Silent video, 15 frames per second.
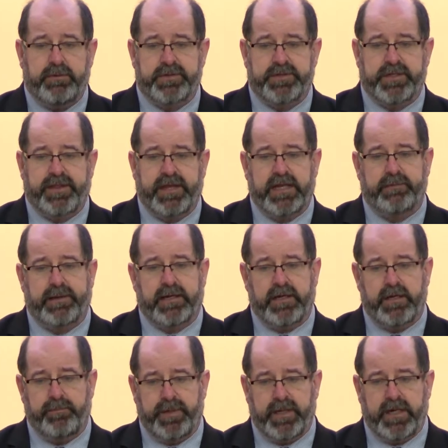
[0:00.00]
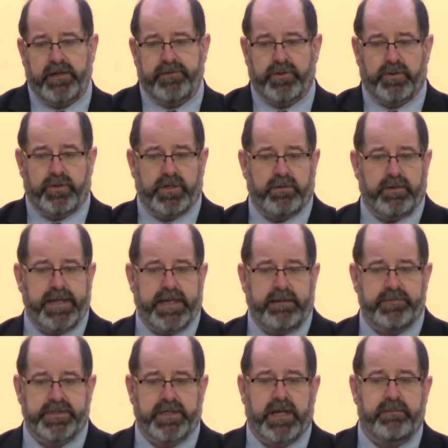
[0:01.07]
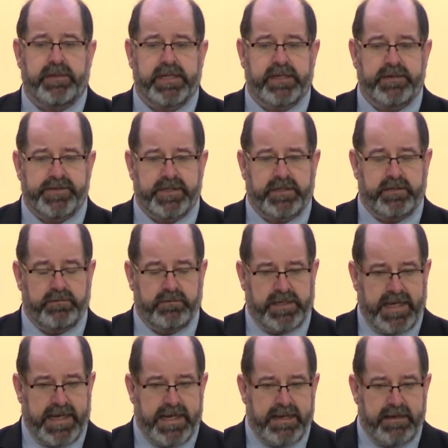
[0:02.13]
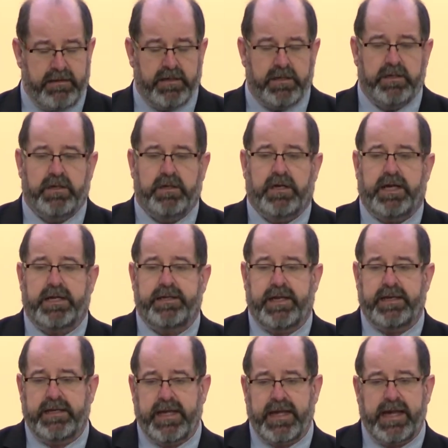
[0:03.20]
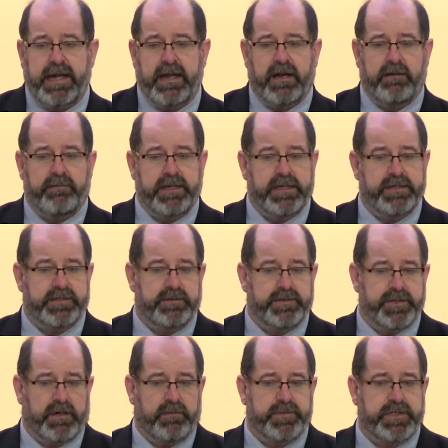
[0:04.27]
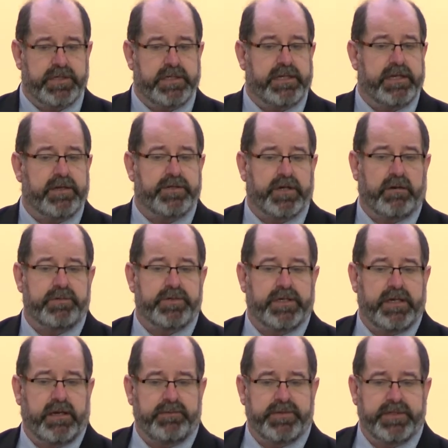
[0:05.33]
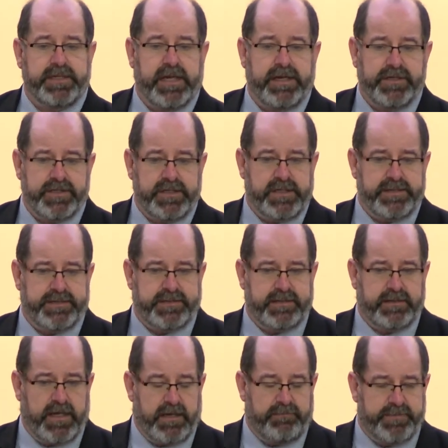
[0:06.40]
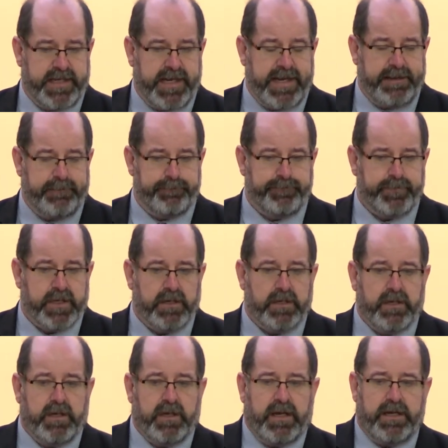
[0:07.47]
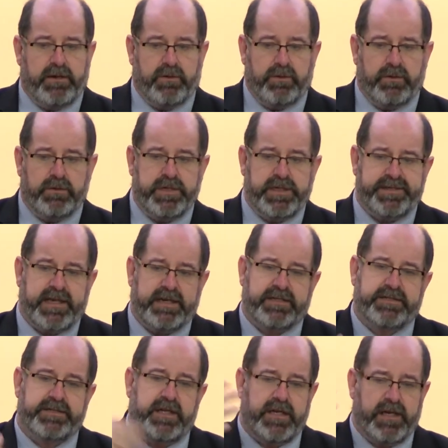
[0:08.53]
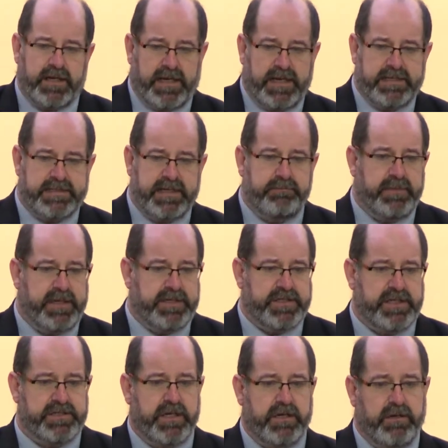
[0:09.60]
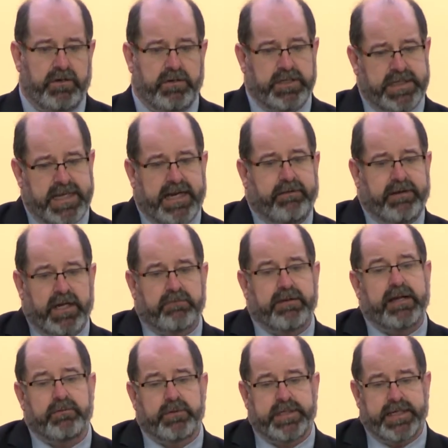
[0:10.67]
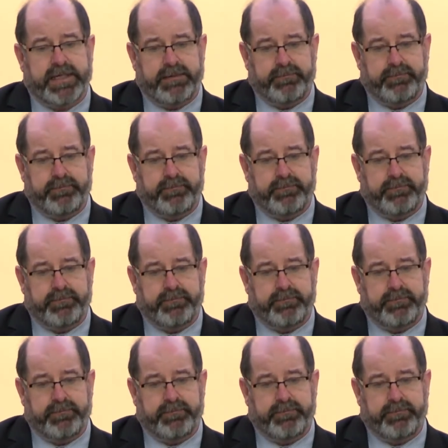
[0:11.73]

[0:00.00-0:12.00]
to think about her birth all the way up to coming into care, and then care going into adoption, and then adoption up to the age she is today. And all this externalizing means she's no longer carrying it around with her.